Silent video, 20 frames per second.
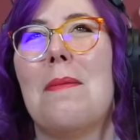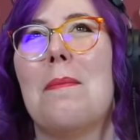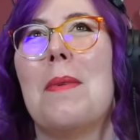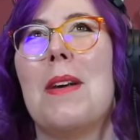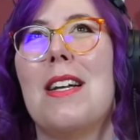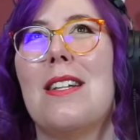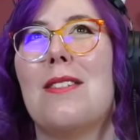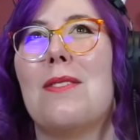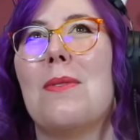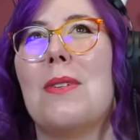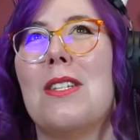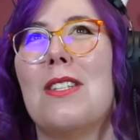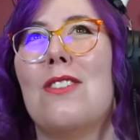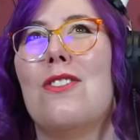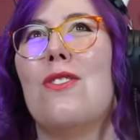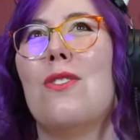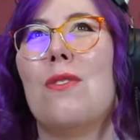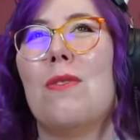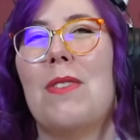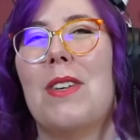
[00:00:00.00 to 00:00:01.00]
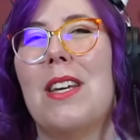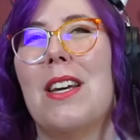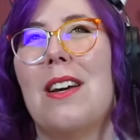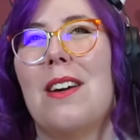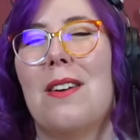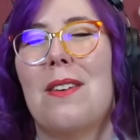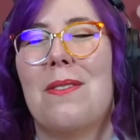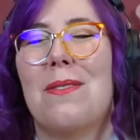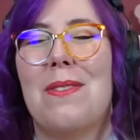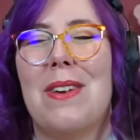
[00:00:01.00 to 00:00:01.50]
bits with Juvia
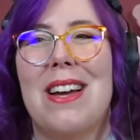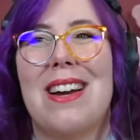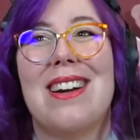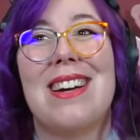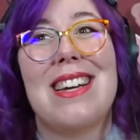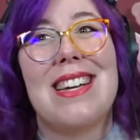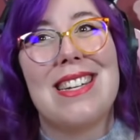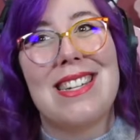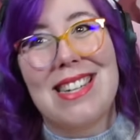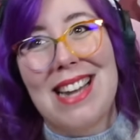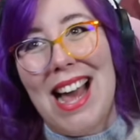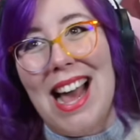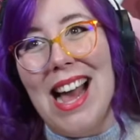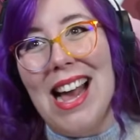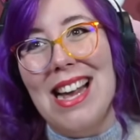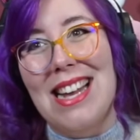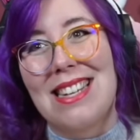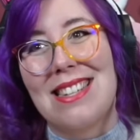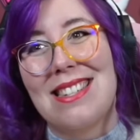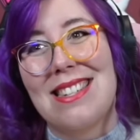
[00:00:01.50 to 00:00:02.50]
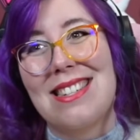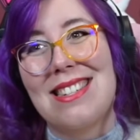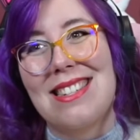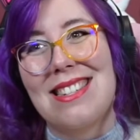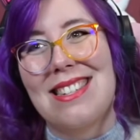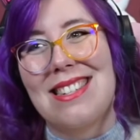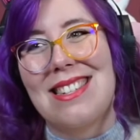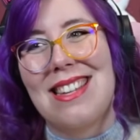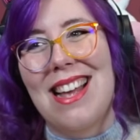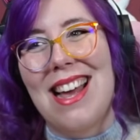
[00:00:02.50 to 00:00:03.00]
are very nice. Because
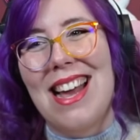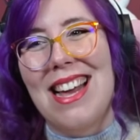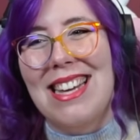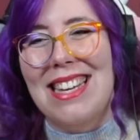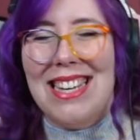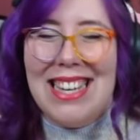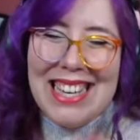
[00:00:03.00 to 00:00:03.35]
it's like,